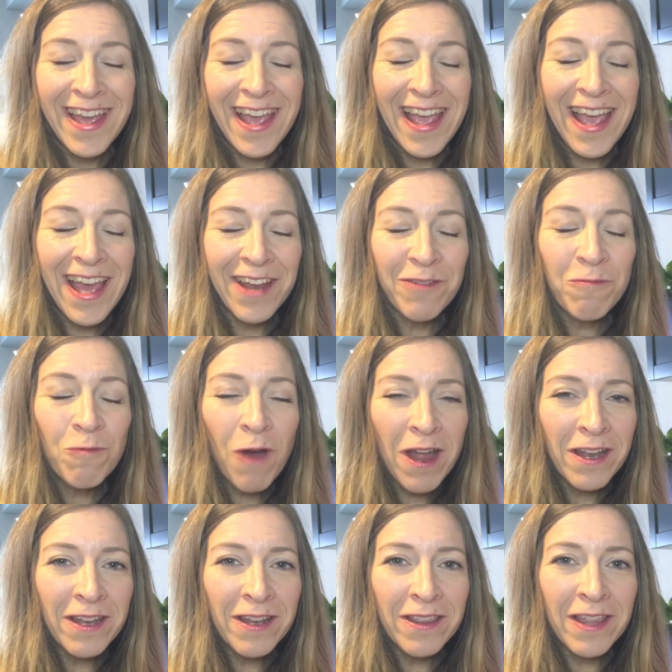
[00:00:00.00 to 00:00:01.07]
And
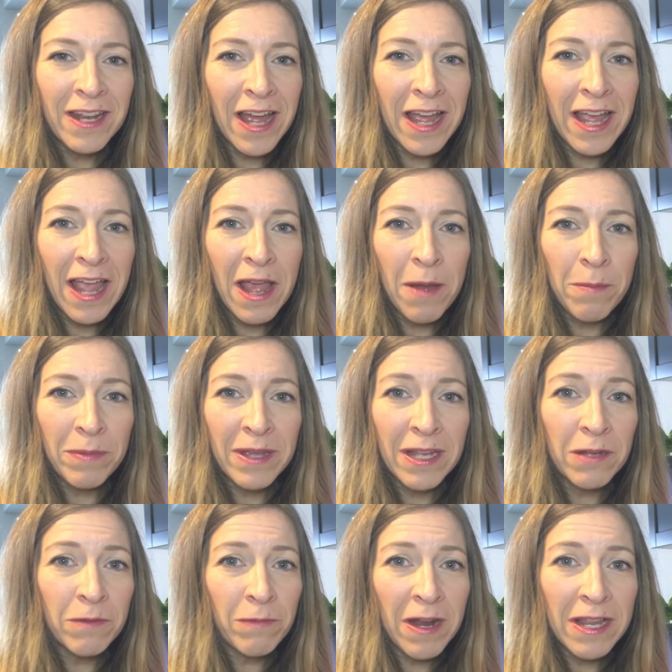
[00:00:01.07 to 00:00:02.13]
one that I am
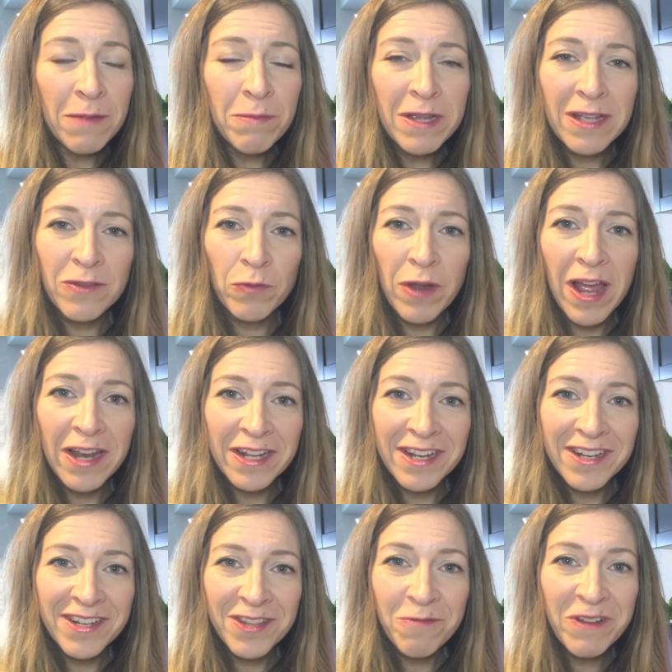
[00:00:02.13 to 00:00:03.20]
getting ready because we're heading
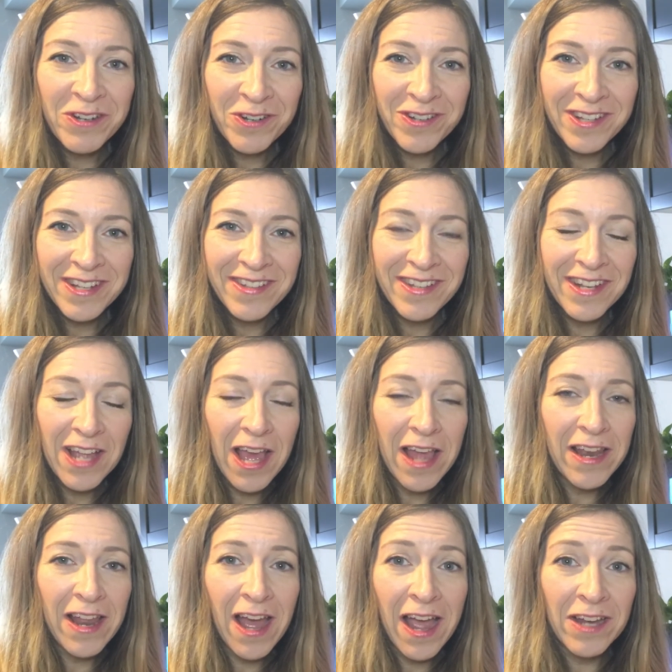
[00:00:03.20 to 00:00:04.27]
into the winter season
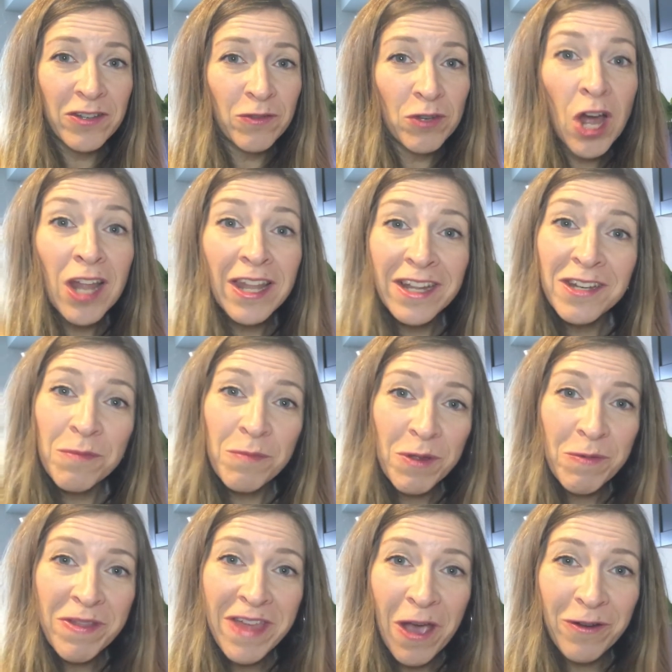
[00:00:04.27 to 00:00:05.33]
and I do not like to be
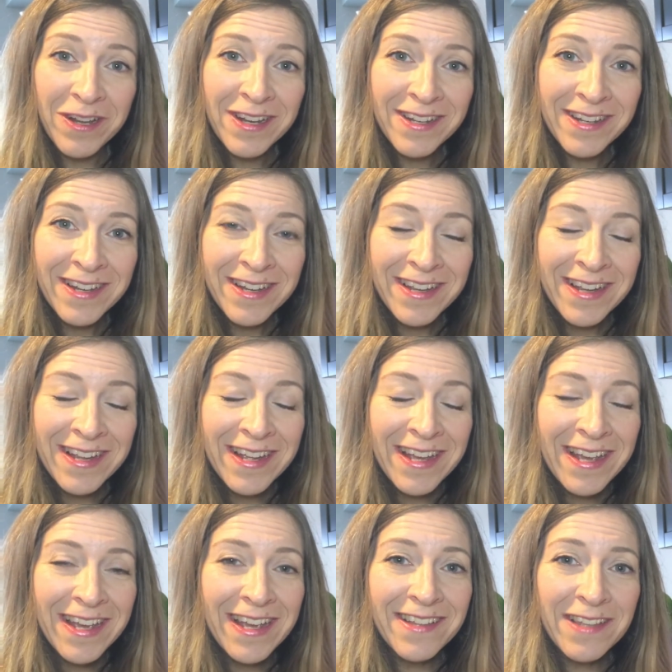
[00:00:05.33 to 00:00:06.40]
without it
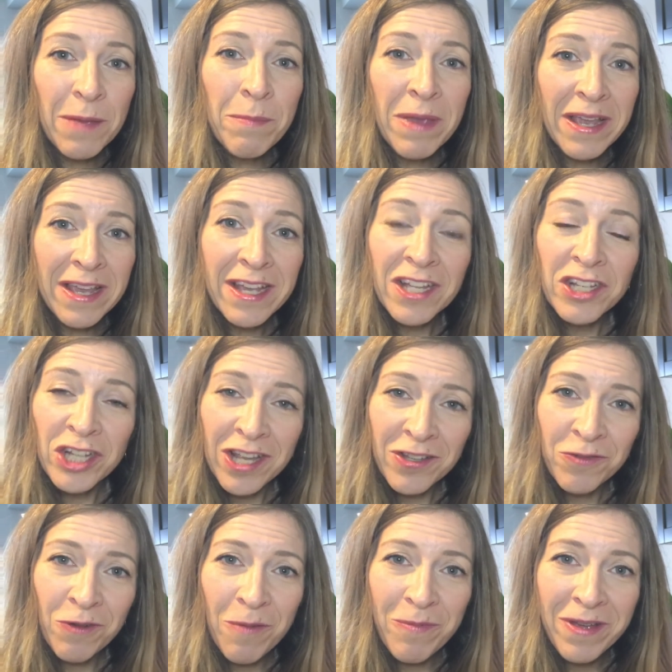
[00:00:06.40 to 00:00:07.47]
is I'm making a
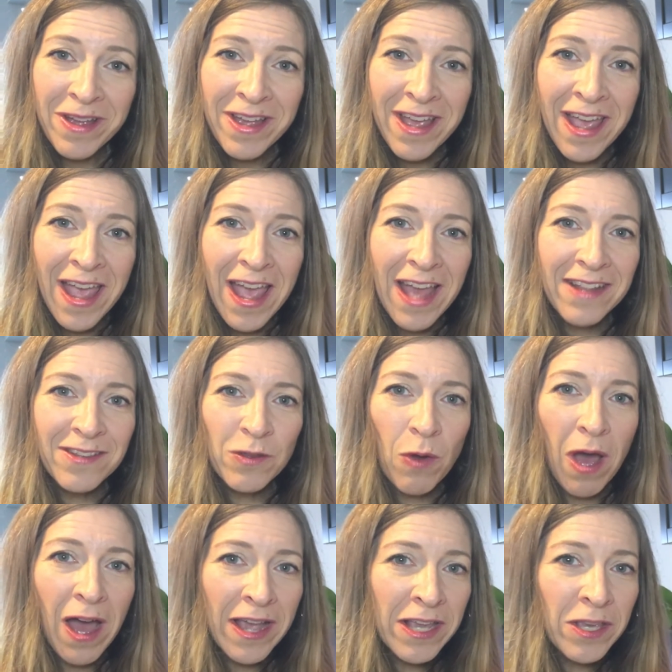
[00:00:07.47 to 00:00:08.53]
chest rub. And so
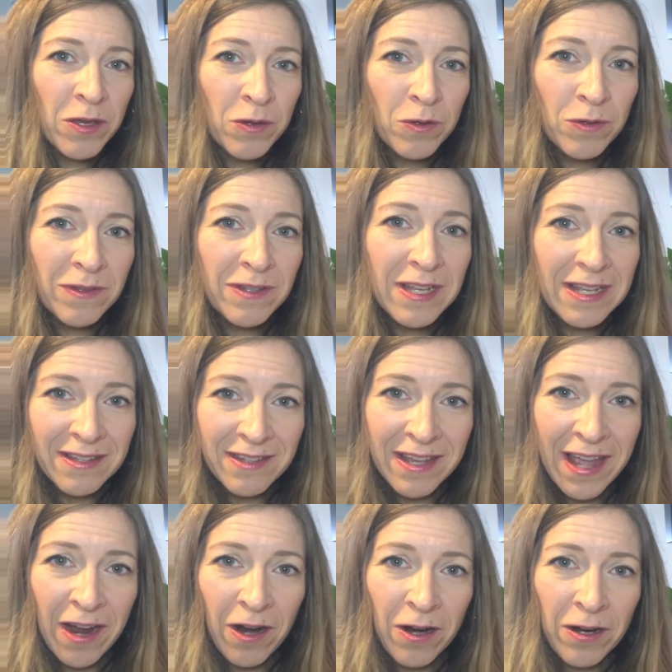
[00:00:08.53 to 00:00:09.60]
I use Easy
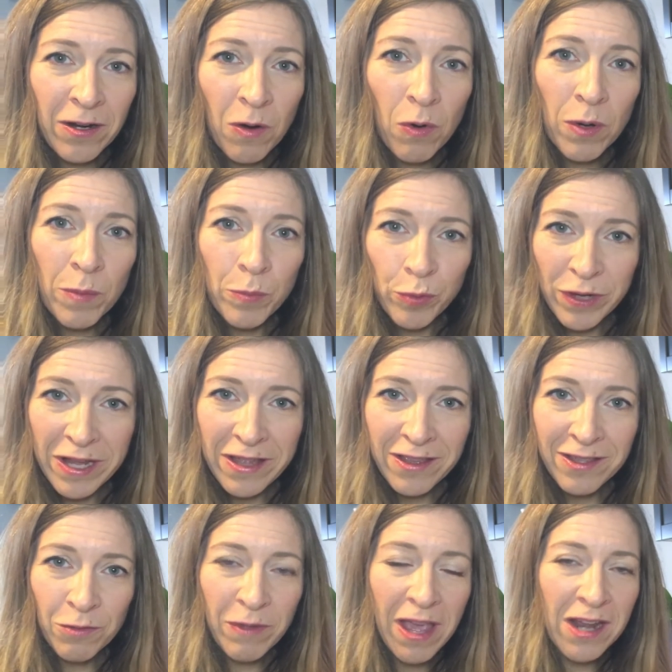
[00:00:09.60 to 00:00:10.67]
Air or Breathe.
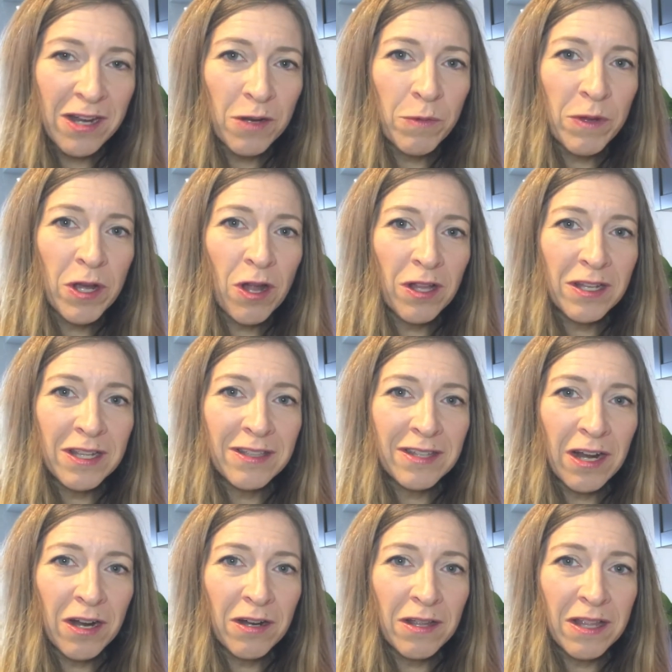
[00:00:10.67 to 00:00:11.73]
So Canada, we call it
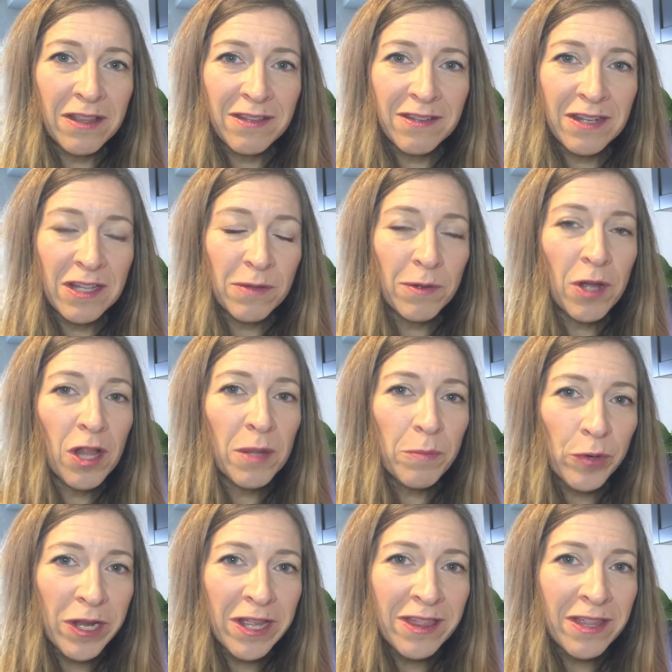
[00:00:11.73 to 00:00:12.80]
Easy Air. In the States, we call it
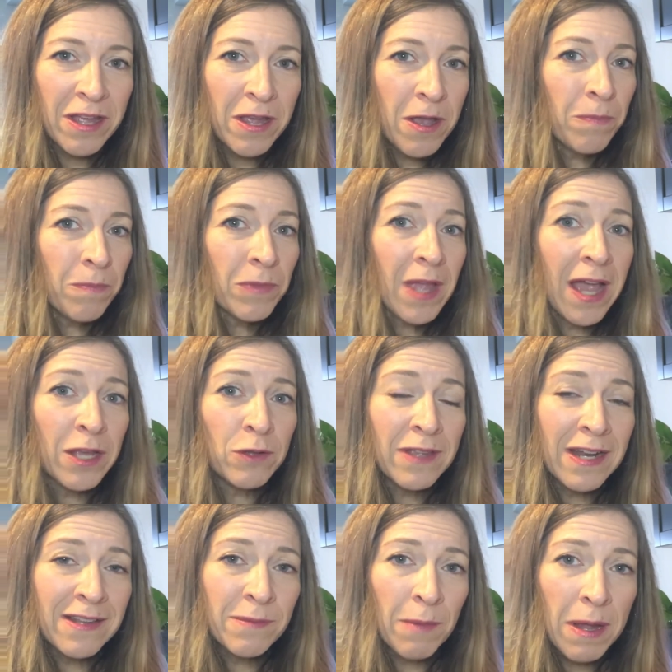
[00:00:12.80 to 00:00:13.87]
Breathe. I use
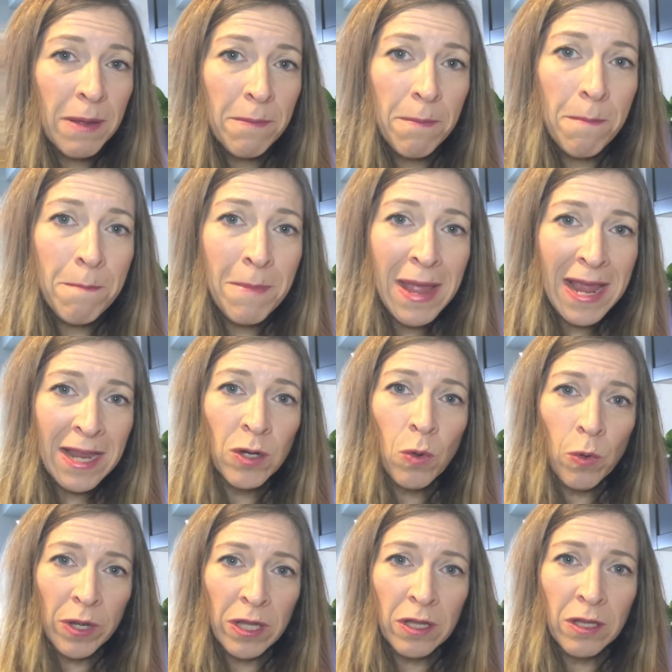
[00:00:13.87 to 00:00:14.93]
that as my main
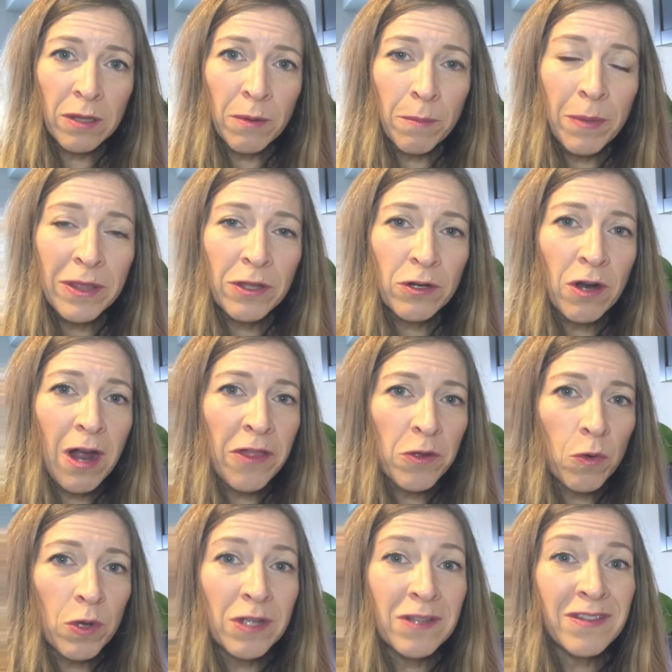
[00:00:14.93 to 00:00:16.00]
oil, but there are
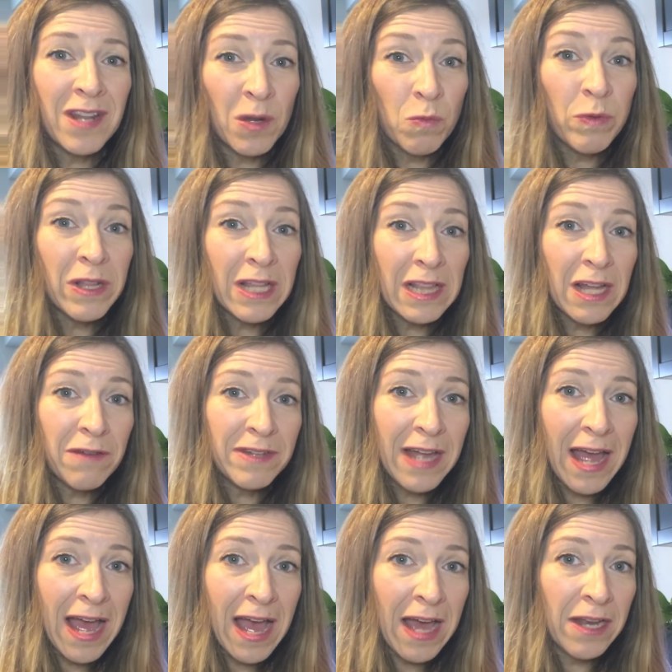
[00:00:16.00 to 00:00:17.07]
other oils that I really love
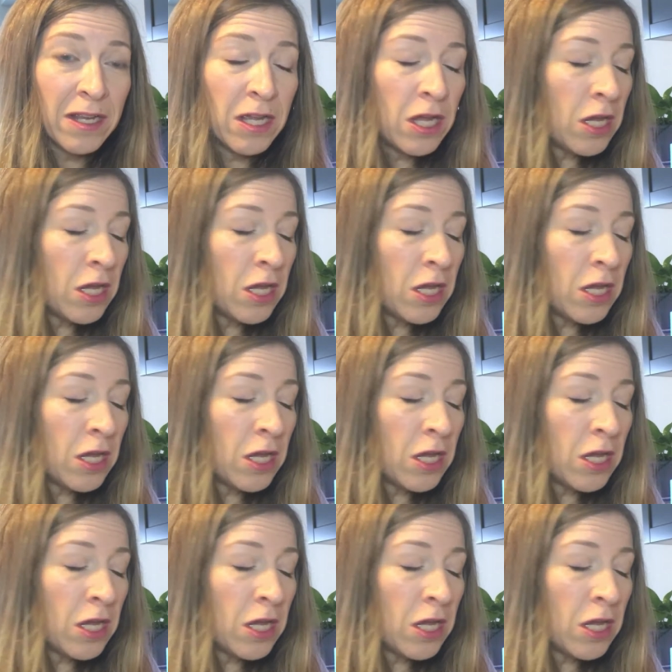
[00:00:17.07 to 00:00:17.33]
to add.